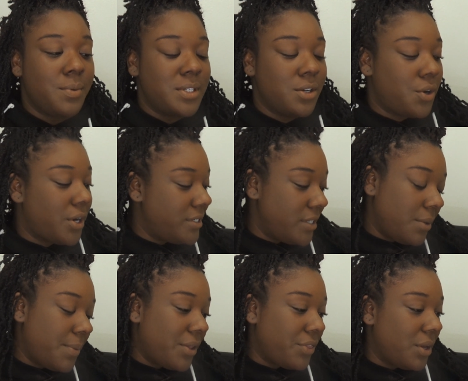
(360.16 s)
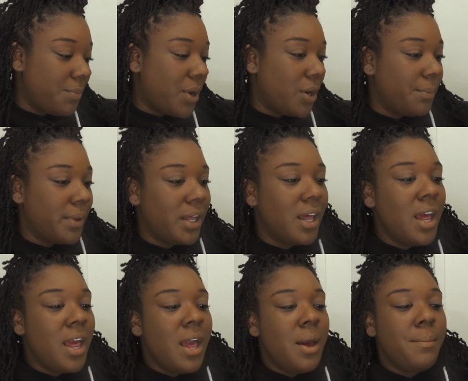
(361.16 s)
I wasn't crazy about the apartment,
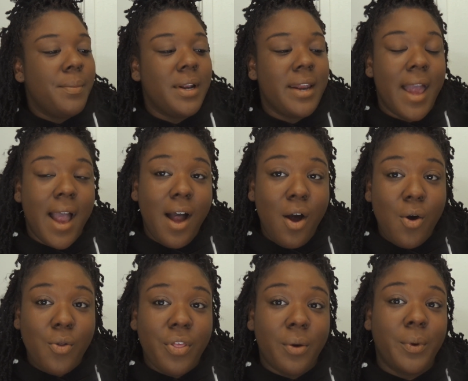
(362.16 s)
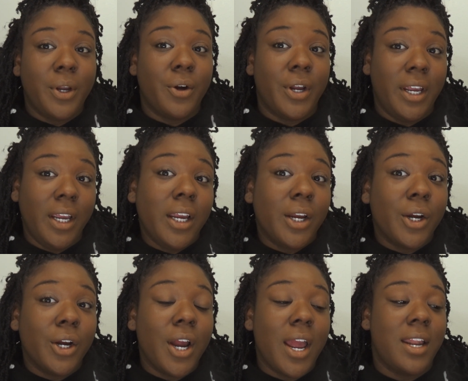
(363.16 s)
but now that we are
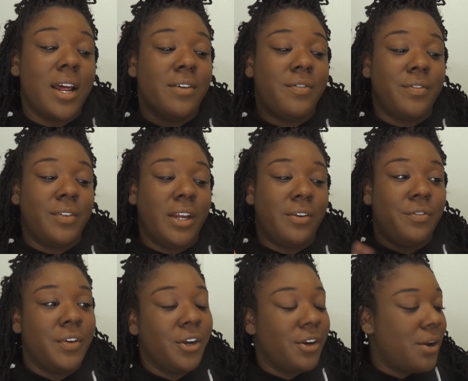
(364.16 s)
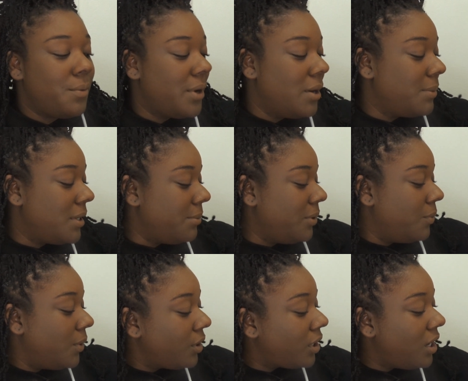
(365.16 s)
here and I've like figured out where I'm going to be
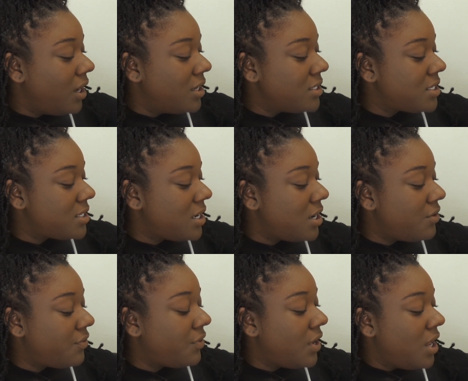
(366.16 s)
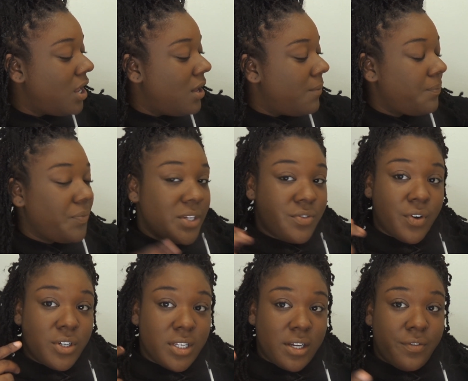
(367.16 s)
working and stuff, as
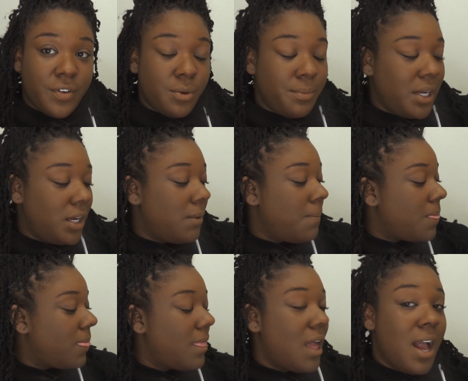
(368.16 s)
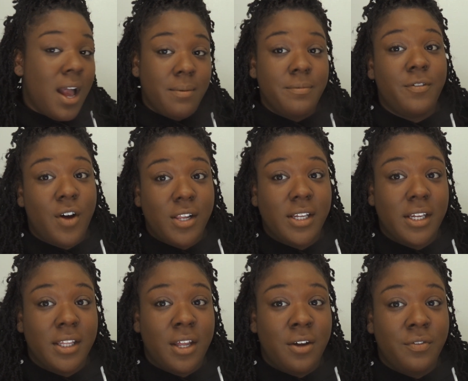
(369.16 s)
far as like filming, I'm falling
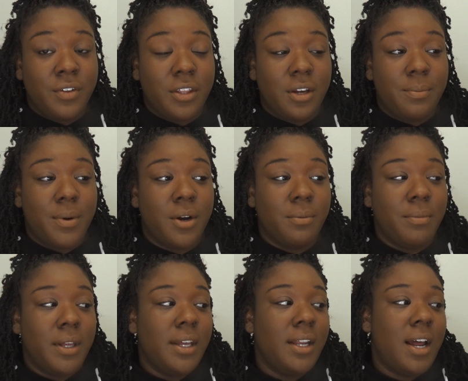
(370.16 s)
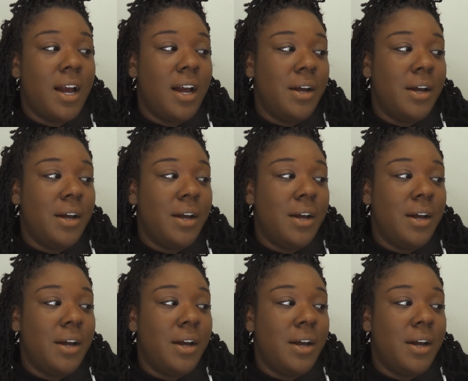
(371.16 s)
in love with the apartment.